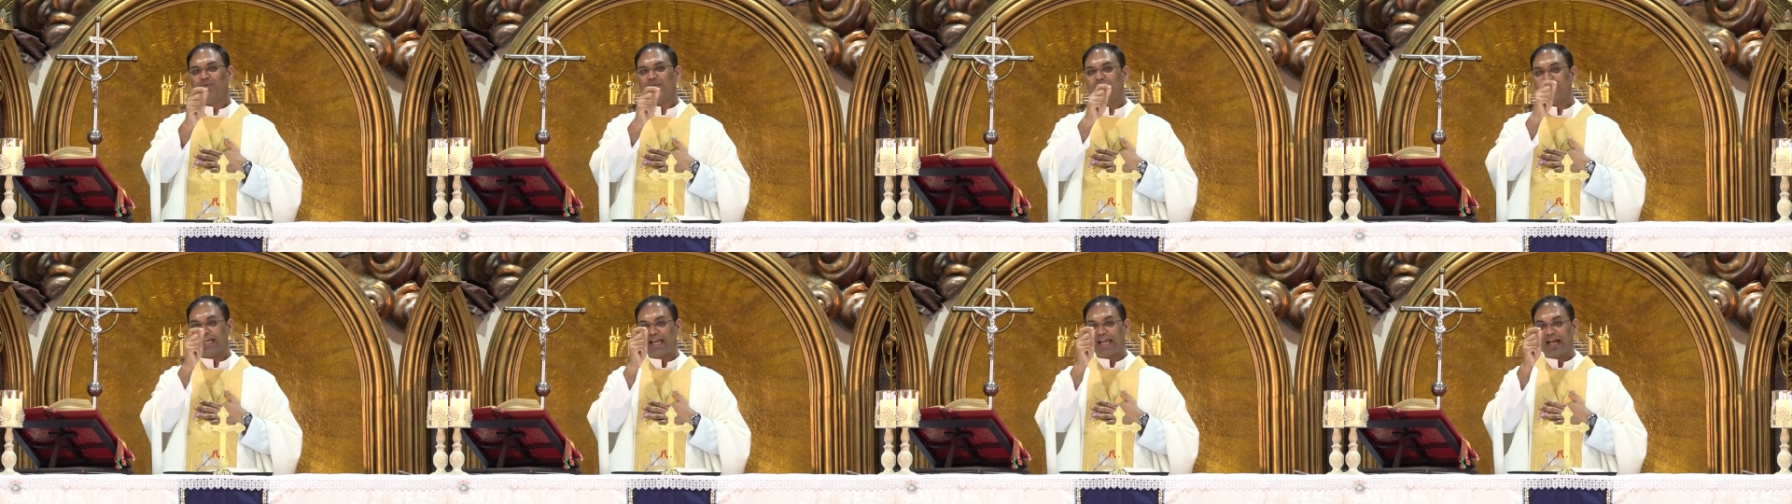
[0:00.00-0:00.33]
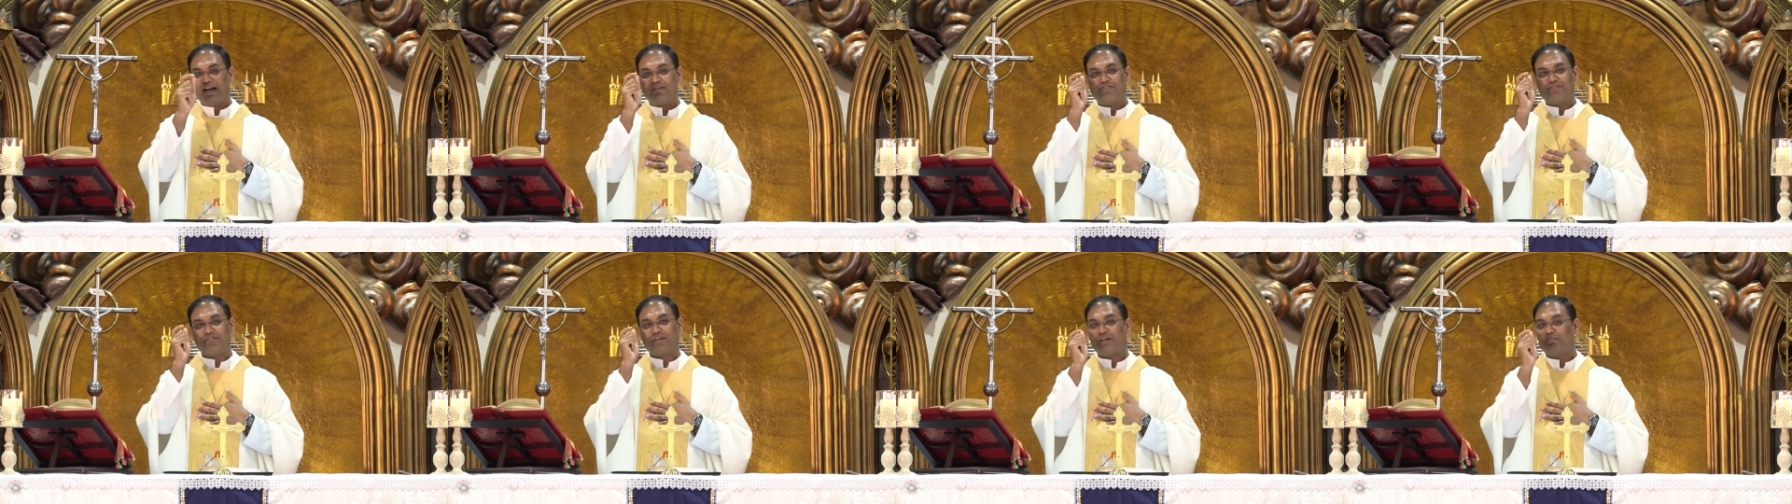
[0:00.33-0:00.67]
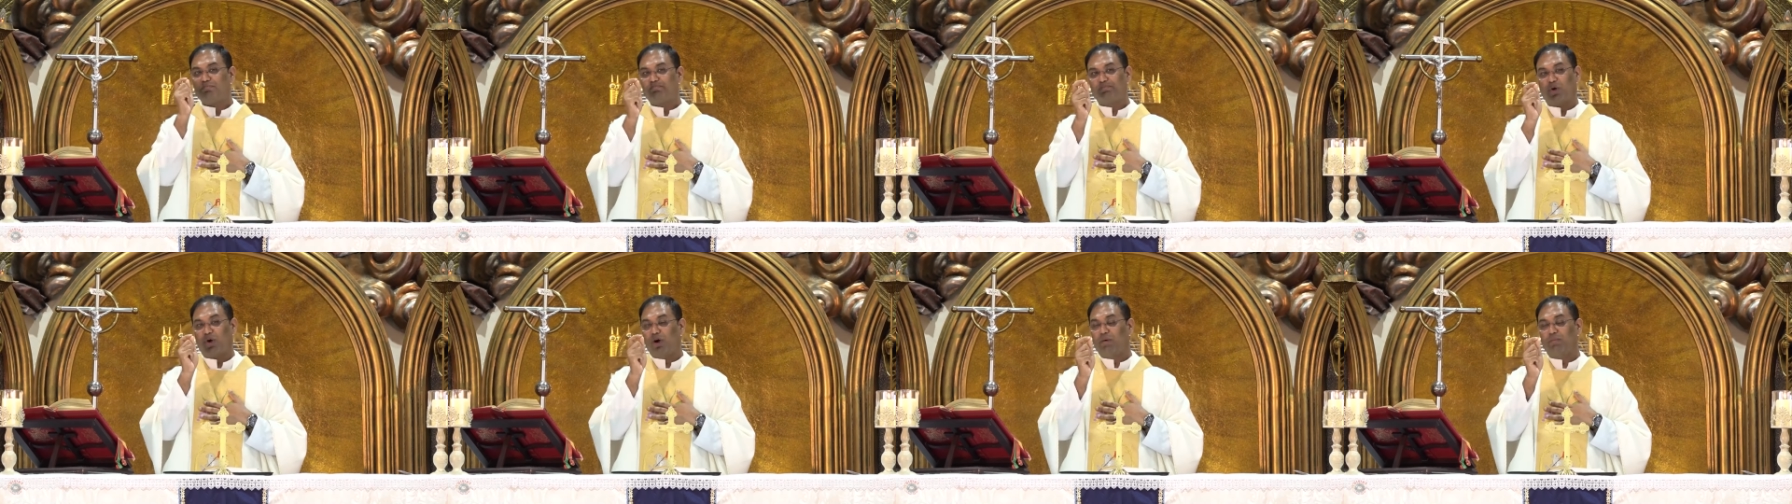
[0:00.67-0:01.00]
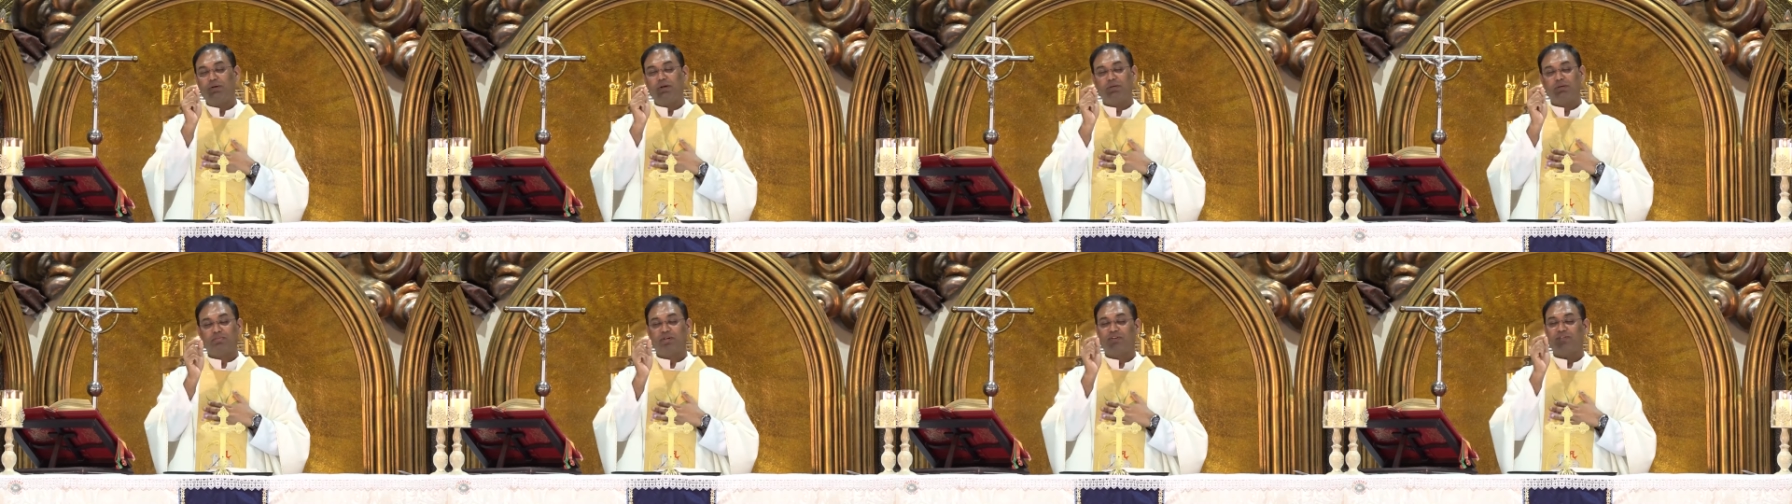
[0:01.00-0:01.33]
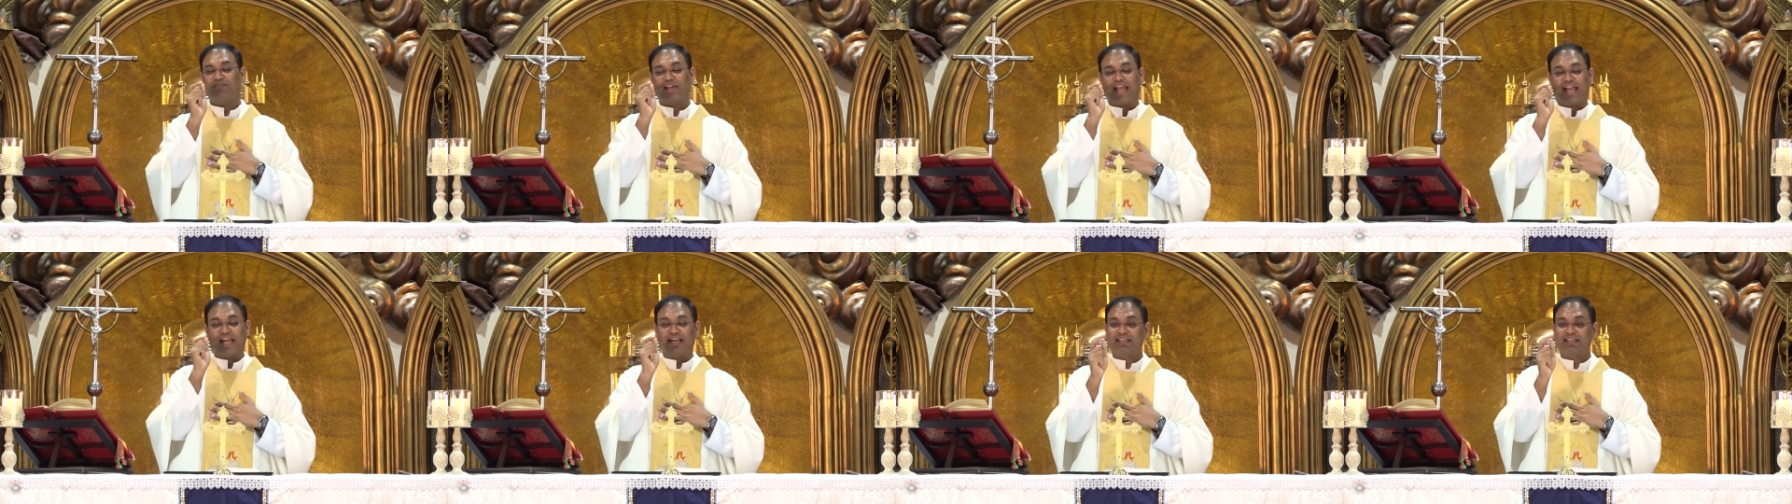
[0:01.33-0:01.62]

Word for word: We have a problem of